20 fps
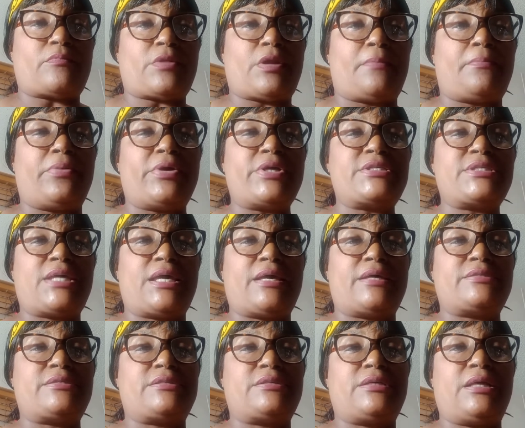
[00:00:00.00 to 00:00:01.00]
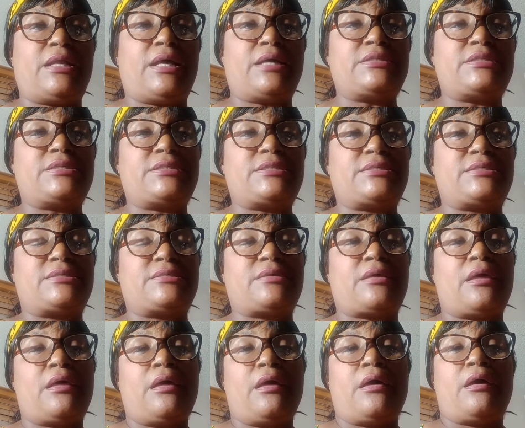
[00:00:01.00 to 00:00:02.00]
breast cancer that I just
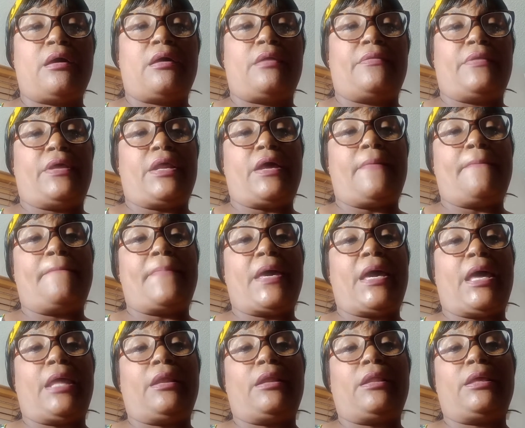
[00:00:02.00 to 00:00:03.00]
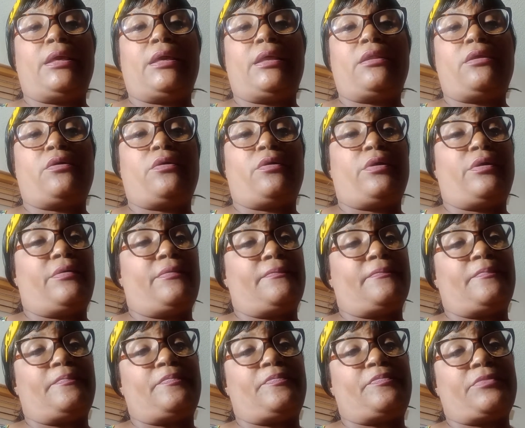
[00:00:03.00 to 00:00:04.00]
that I'm battling, or
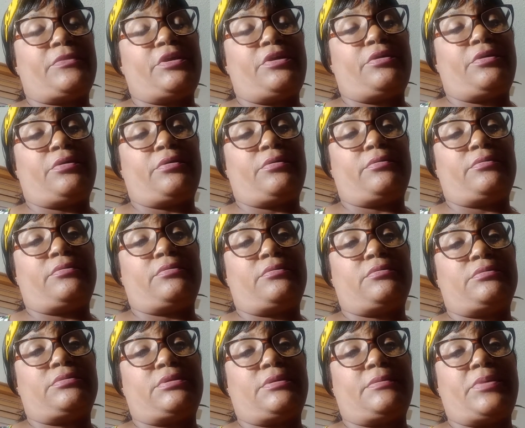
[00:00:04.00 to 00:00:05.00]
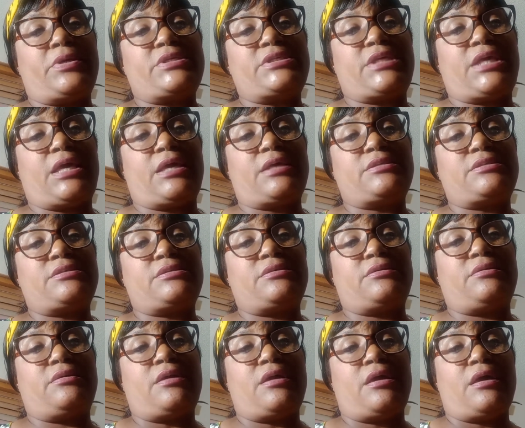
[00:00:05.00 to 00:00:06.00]
you know, the breast
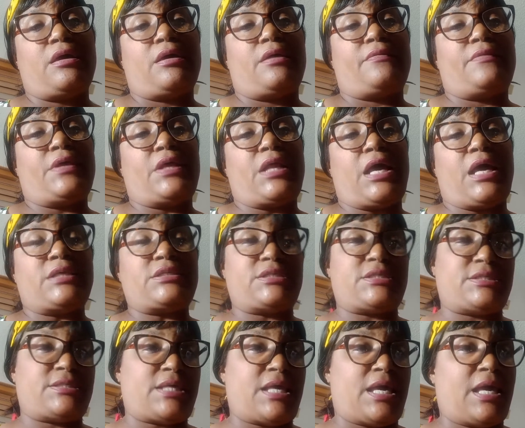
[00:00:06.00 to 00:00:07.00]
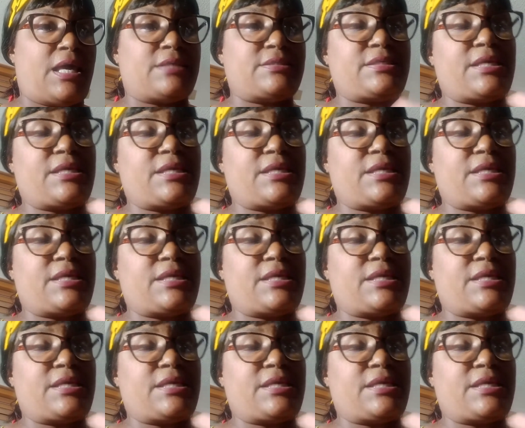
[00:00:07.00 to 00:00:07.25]
cancer that I just had